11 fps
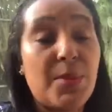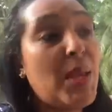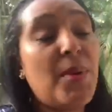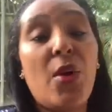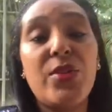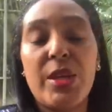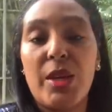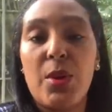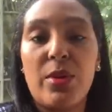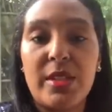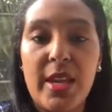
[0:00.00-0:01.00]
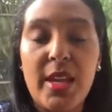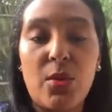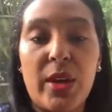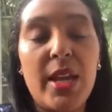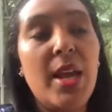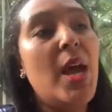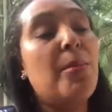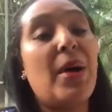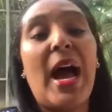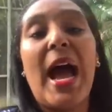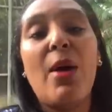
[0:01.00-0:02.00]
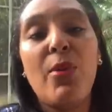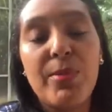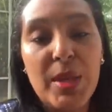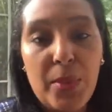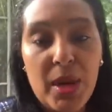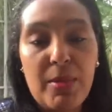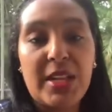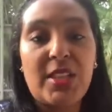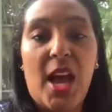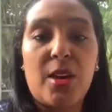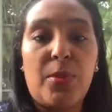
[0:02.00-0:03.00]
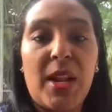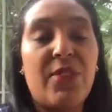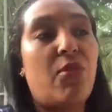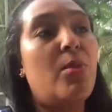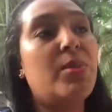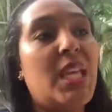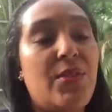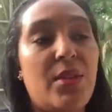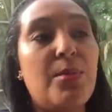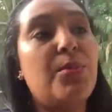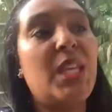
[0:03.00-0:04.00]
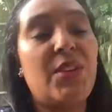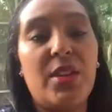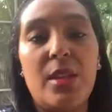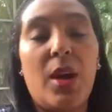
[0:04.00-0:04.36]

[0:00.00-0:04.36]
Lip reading: People going to say what they want to say anyway, but I wouldn't be putting my child on a platform giving